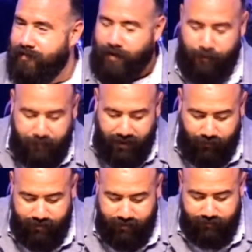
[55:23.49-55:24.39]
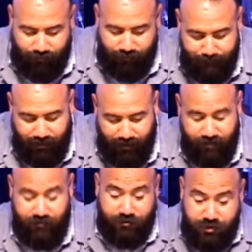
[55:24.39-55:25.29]
Our parents, our
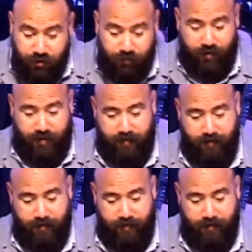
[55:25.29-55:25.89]
grandparents, our children,